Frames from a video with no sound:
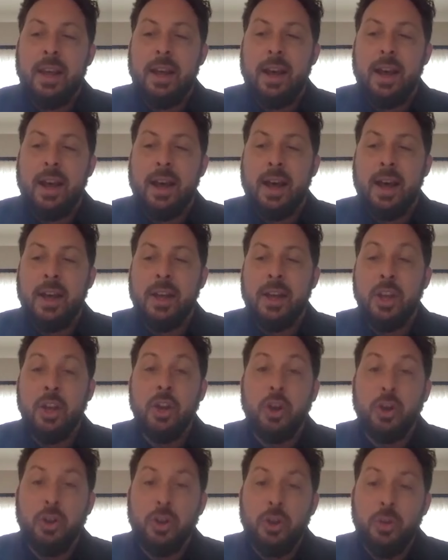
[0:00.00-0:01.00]
uh,
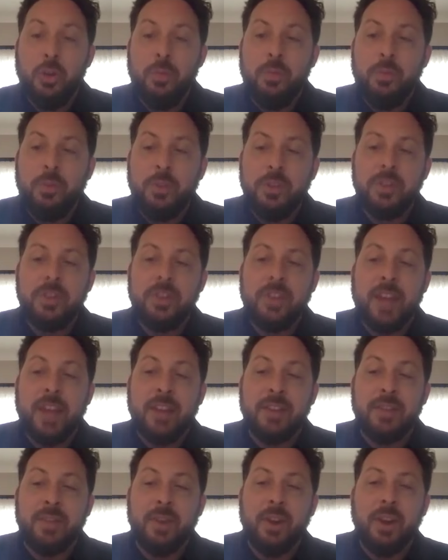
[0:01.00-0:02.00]
you know, you just said
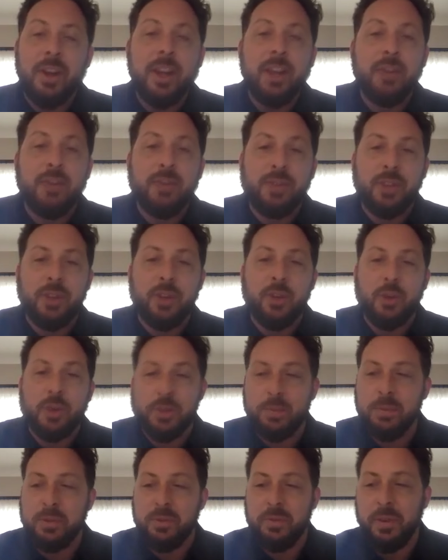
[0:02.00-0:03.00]
it's a very interesting
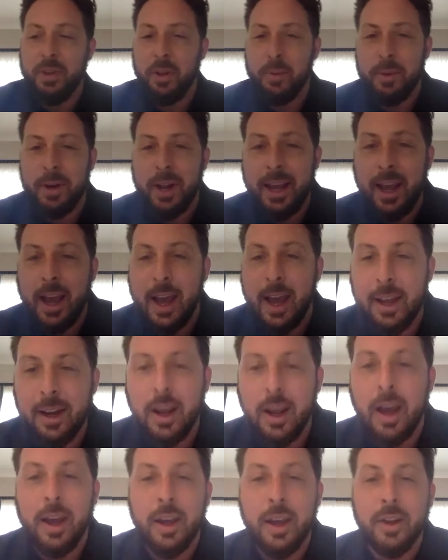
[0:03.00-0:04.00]
Christmas film. And I,
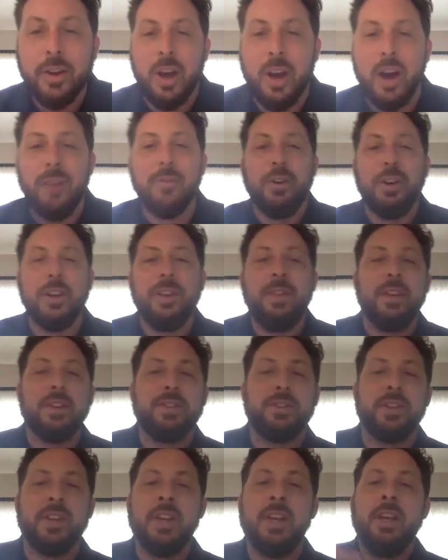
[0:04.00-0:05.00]
I, I uncovered in
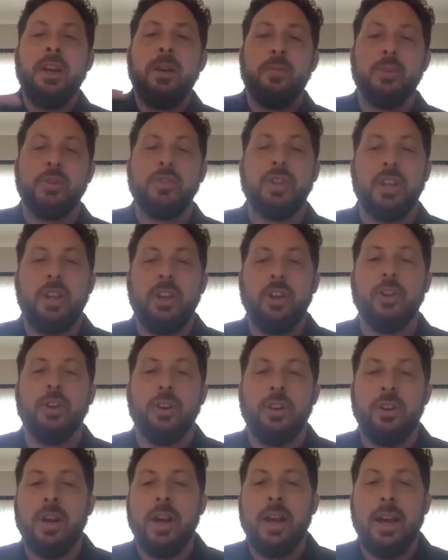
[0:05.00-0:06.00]
this
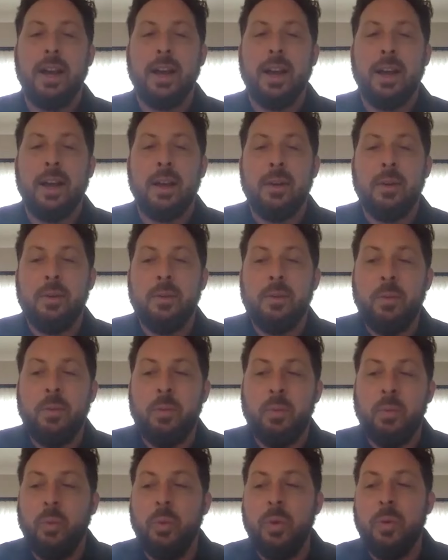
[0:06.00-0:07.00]
particular uh,
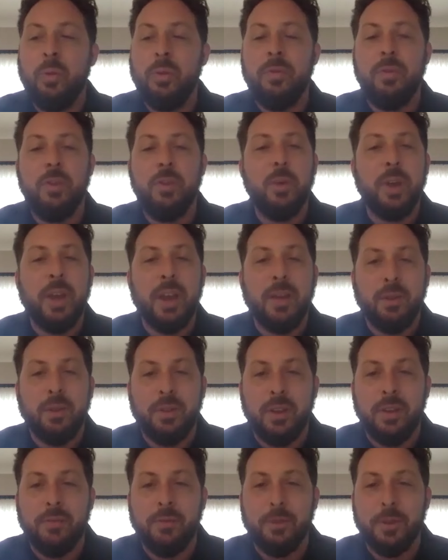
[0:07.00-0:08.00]
re- reviewing
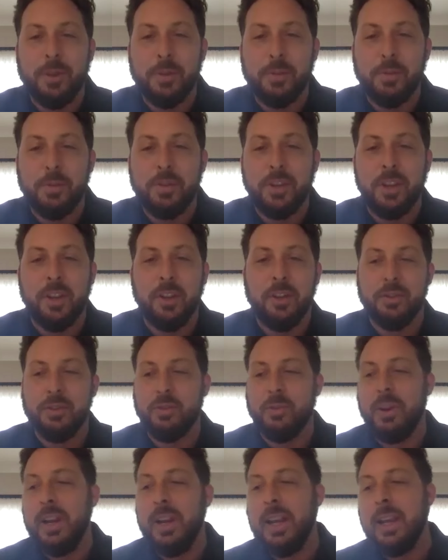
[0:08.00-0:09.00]
everything for this particular
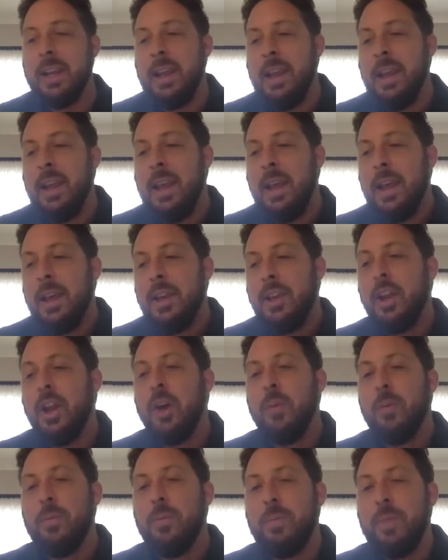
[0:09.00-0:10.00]
screening, you
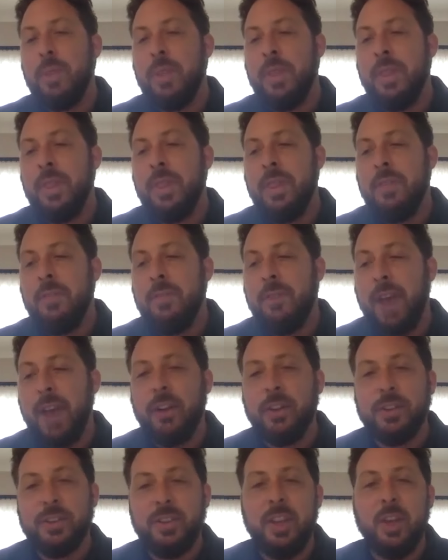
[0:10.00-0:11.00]
know, the, the
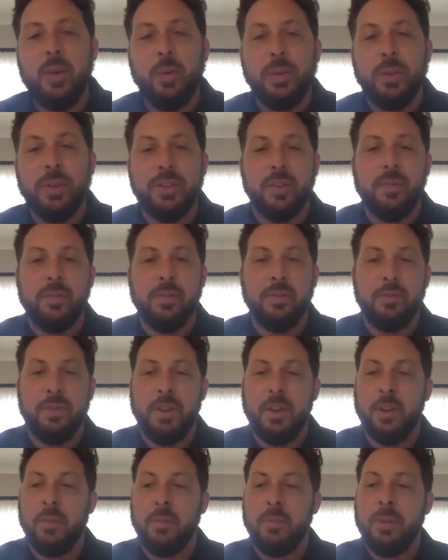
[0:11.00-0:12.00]
final sequence of the
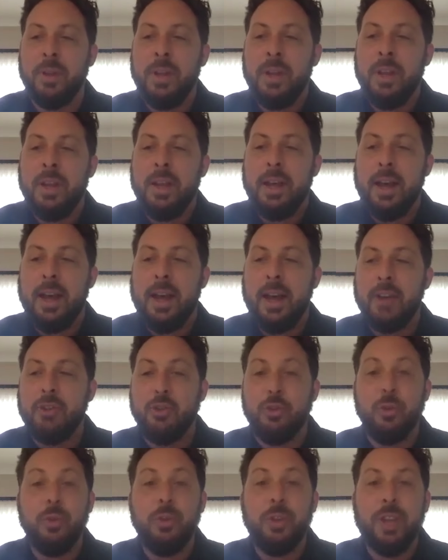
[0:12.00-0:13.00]
film uh,
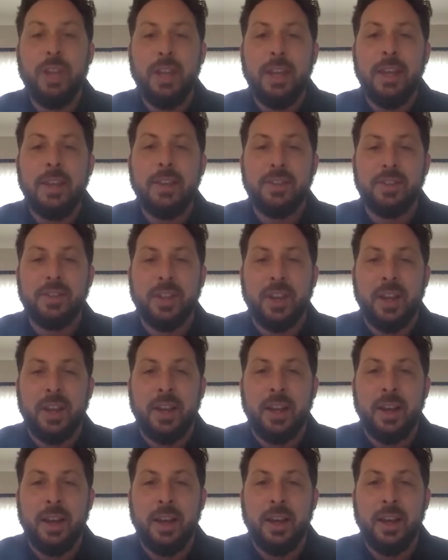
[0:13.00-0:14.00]
truly is,
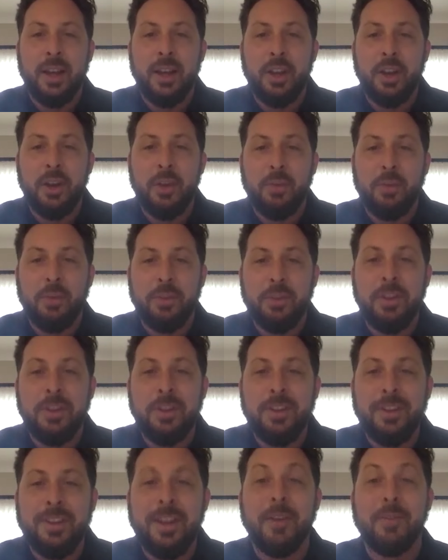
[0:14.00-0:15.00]
uh, uh, you know, d-
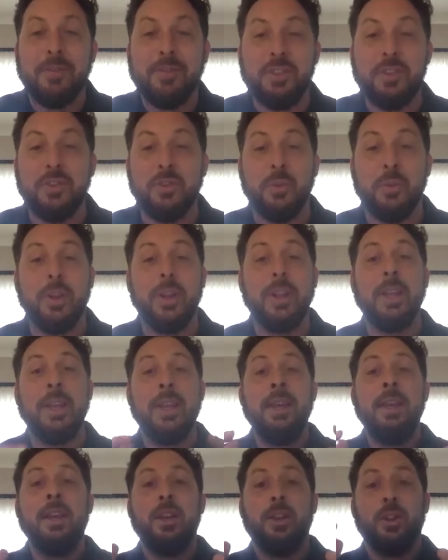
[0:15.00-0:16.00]
delves into
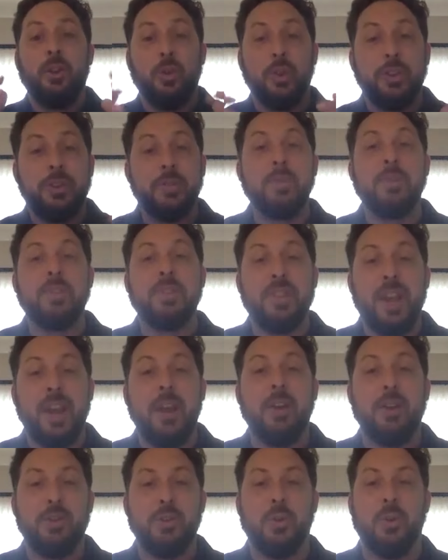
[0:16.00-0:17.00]
really Christmas
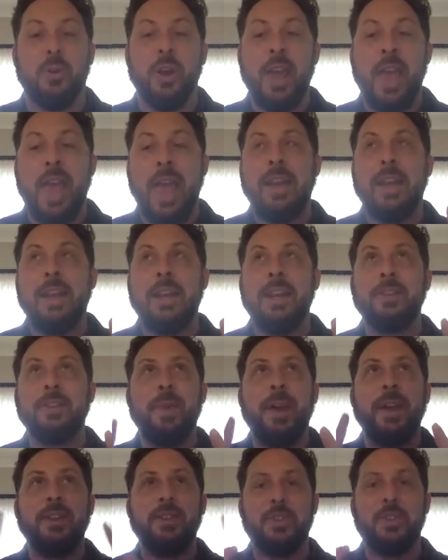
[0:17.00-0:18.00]
territory. And it is
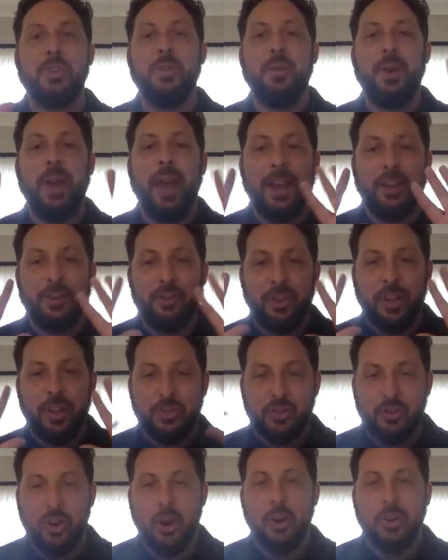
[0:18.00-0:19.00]
meant to actually,
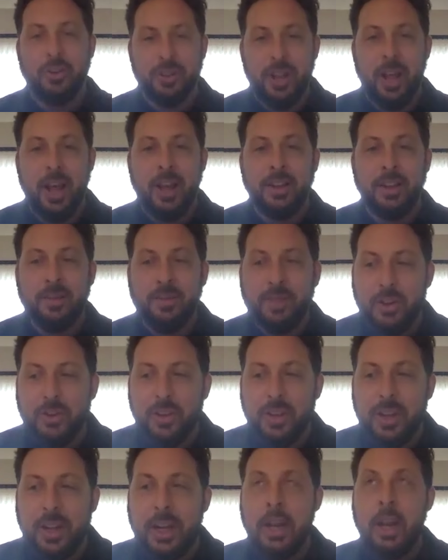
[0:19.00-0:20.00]
as Charles Laughton
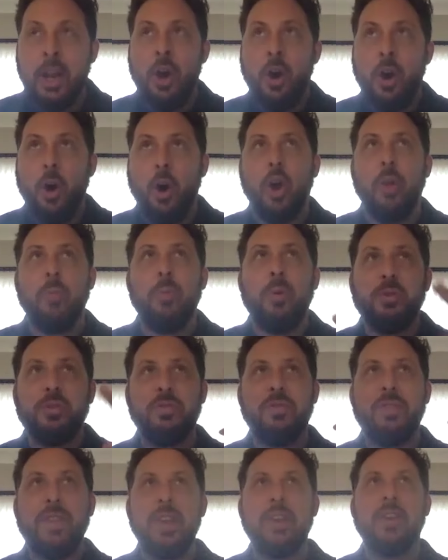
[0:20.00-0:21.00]
envisioned it,
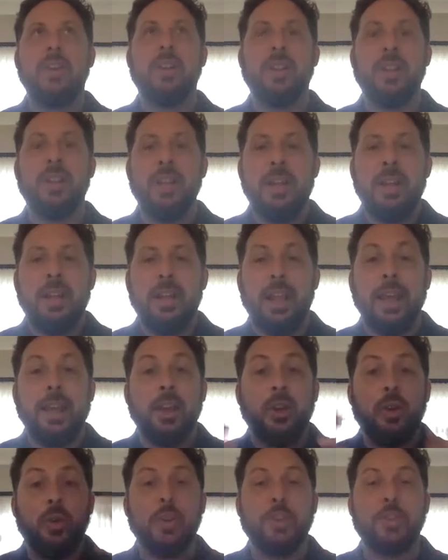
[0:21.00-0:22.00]
almost feel like
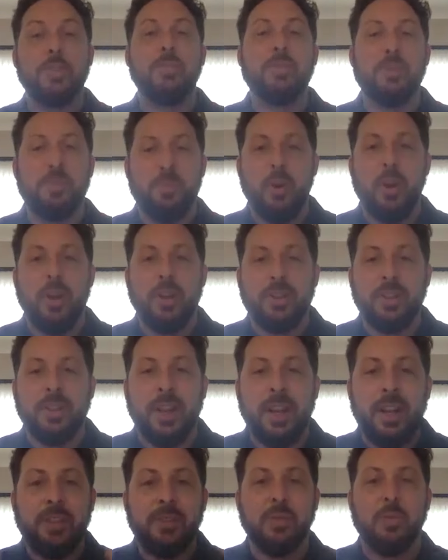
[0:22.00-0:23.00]
a Christmas present
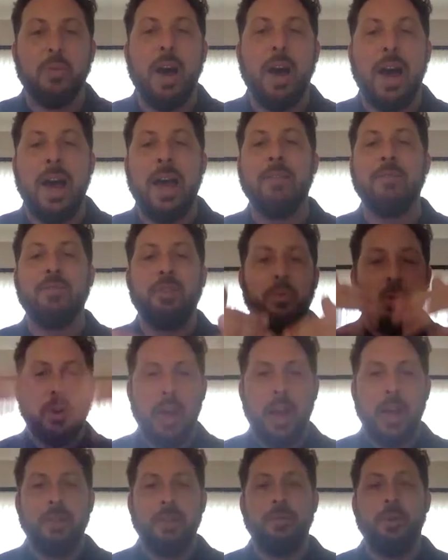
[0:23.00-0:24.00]
that has arrived and we're
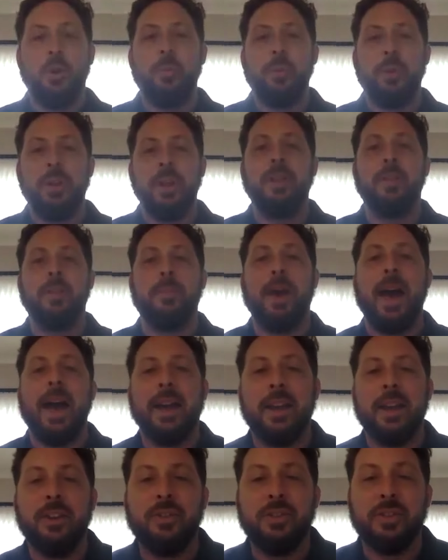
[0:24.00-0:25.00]
kind of opening the
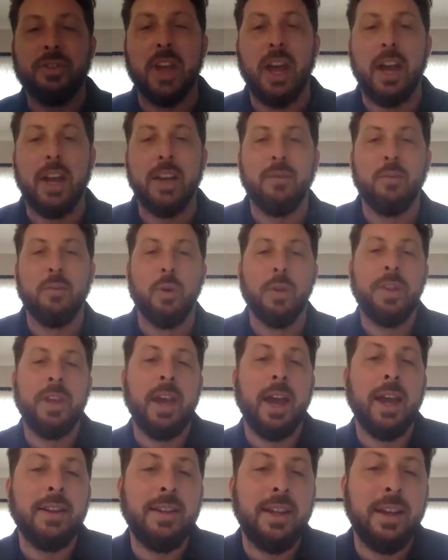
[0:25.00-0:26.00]
package, Just kind of what
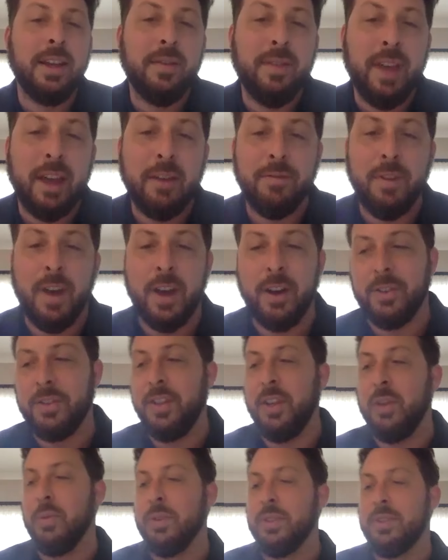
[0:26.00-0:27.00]
the idea of that final
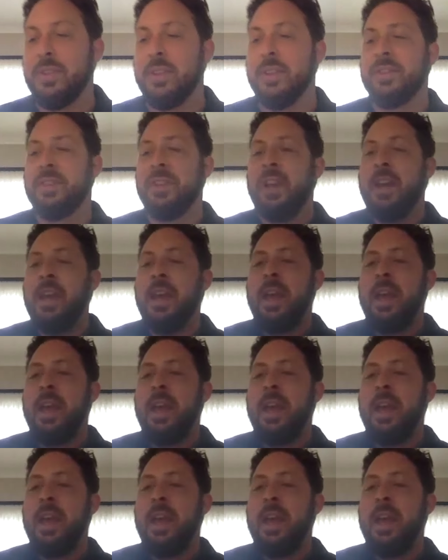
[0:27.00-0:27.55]
sequence is.